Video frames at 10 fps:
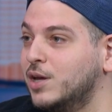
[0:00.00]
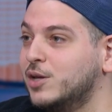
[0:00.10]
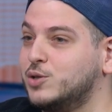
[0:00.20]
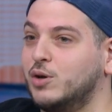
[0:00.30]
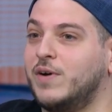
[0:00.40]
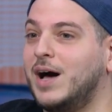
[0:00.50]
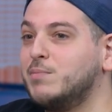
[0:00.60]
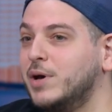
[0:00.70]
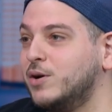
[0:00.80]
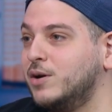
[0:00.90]
Mm. So if I'm
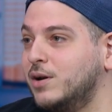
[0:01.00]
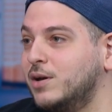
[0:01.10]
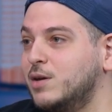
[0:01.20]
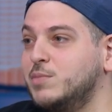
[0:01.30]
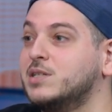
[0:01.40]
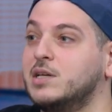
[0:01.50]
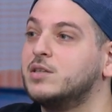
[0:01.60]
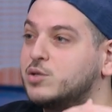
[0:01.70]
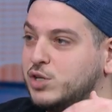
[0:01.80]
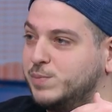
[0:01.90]
better, it means the
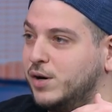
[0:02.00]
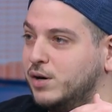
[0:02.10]
industry's better.